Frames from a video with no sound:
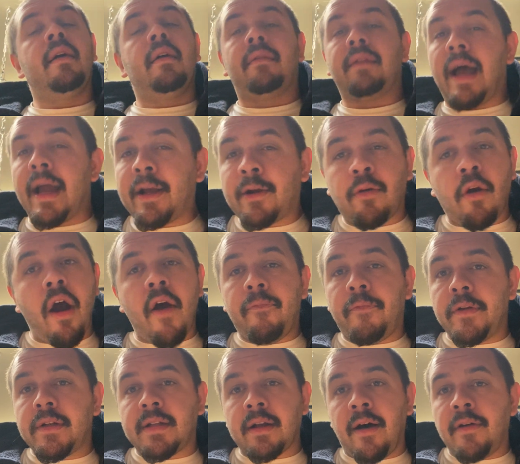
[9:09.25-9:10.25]
Like
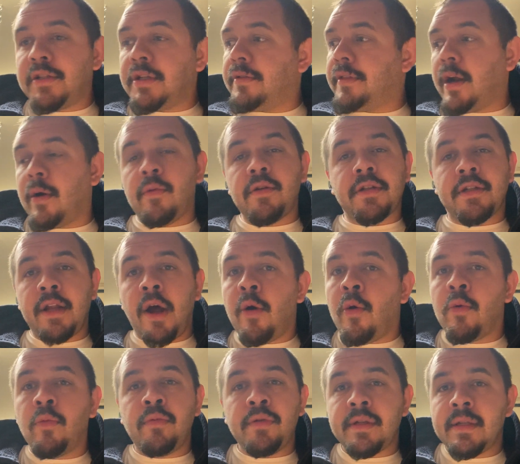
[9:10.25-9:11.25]
Crawford told you, there was
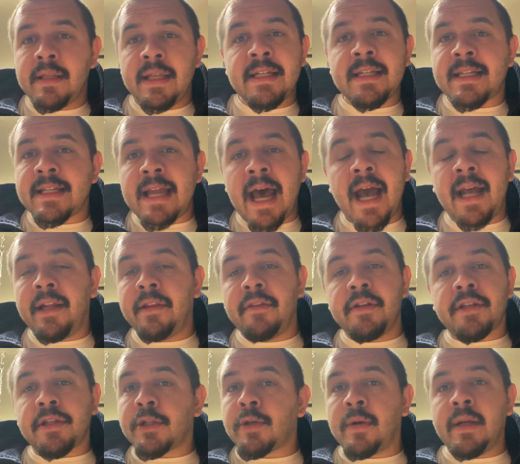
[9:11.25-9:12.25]
no this side of
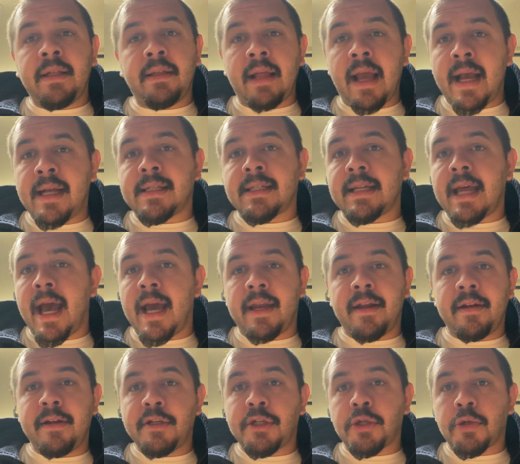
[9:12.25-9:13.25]
the street, that side
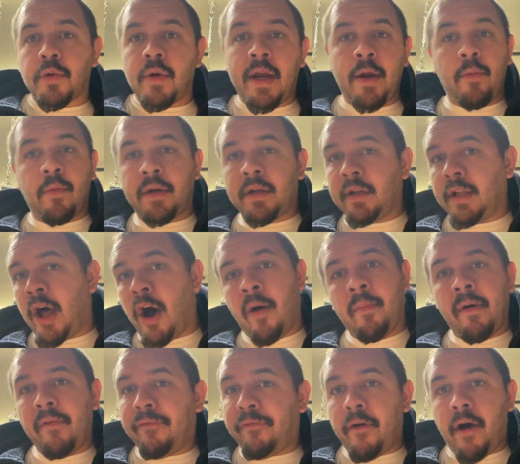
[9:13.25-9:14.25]
of the street when
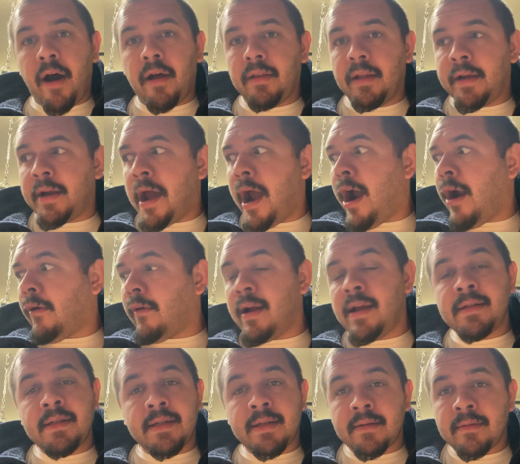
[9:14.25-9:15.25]
Loma fought
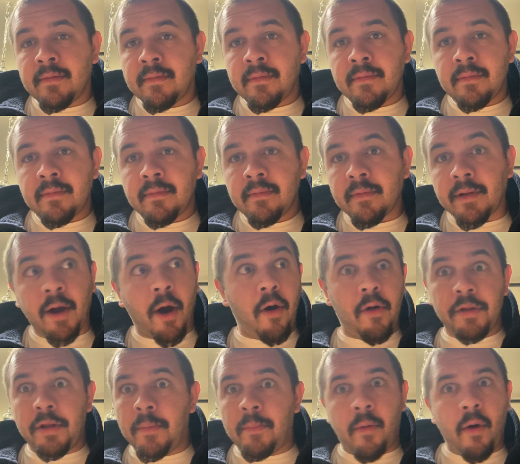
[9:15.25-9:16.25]
Linares,
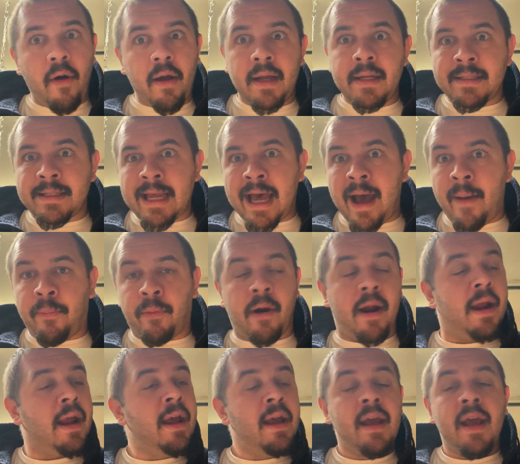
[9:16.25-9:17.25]
Golden Boy and Top
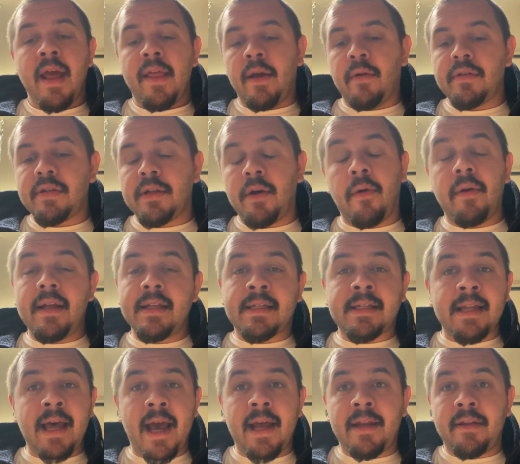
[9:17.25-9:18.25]
Rank. There was no
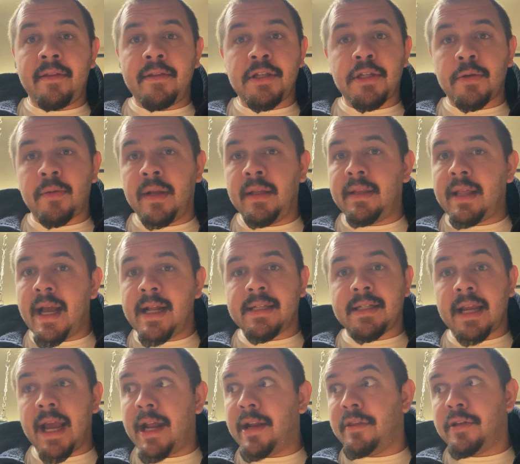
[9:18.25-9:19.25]
this side of the street, that
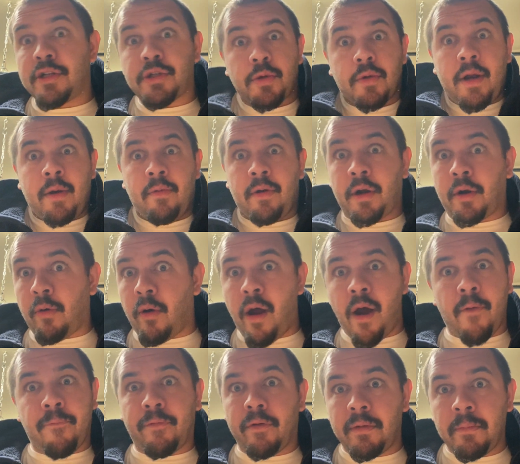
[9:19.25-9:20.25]
side of the street when
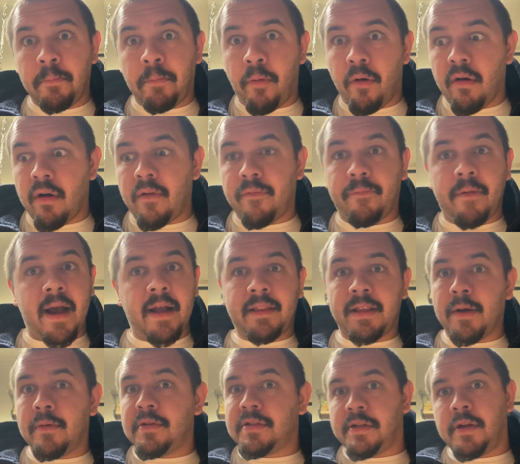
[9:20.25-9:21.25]
Crawford and Porter fight.
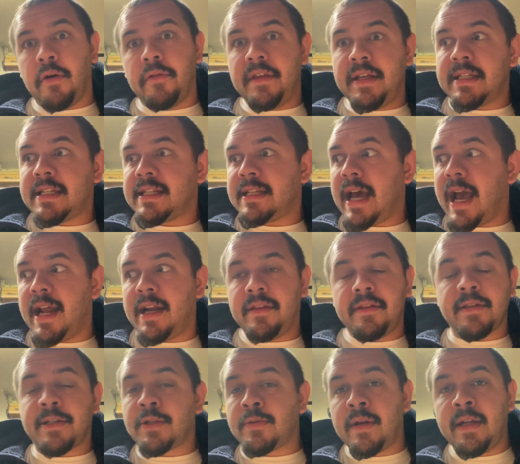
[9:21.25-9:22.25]
There was no this side of
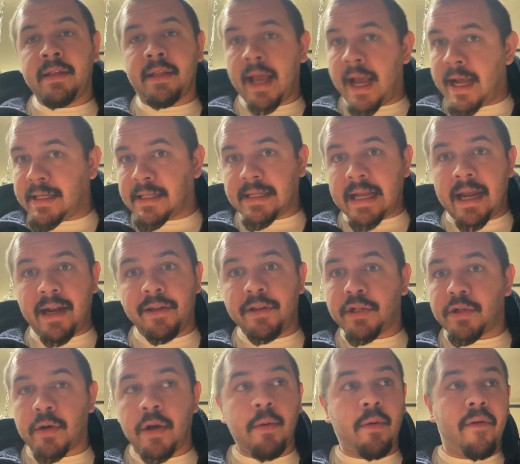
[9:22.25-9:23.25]
the street, that side of the
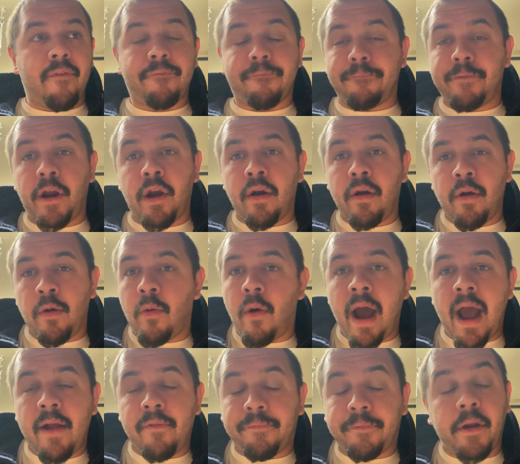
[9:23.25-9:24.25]
street when Fury
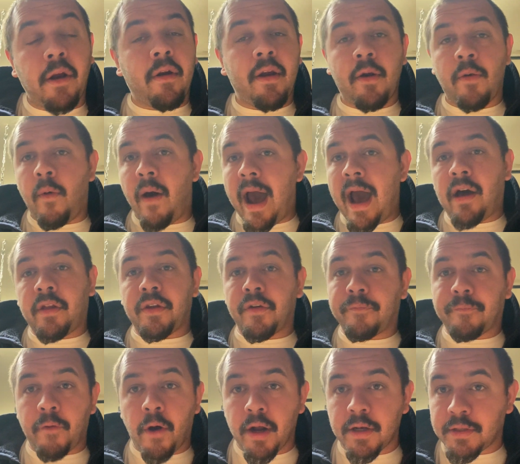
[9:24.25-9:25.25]
and Wilder
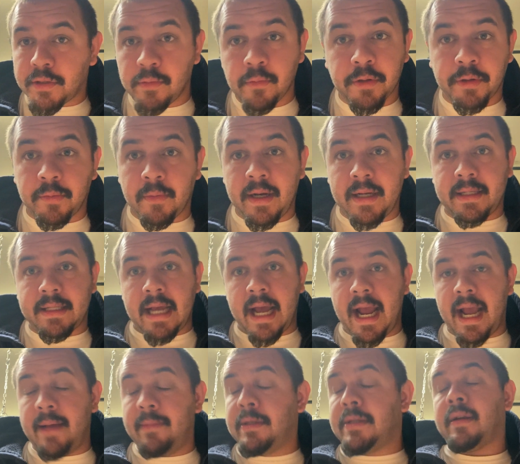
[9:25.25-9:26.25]
fought 2 or 3
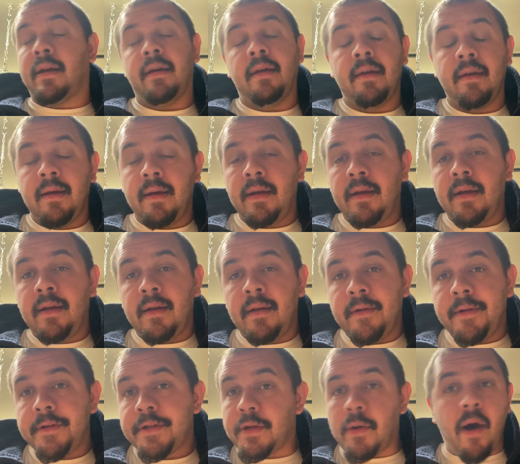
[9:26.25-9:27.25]
times.
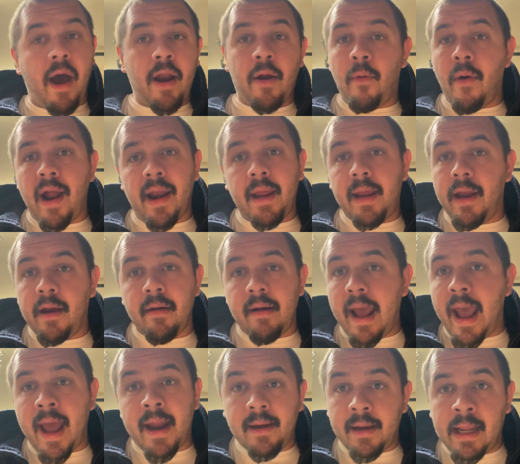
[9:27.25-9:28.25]
So I don't want to hear
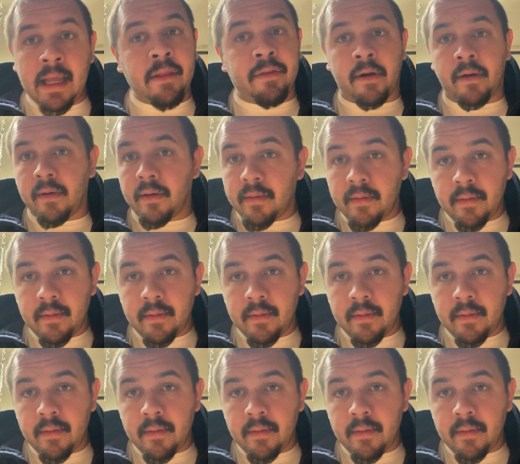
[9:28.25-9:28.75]
that neither.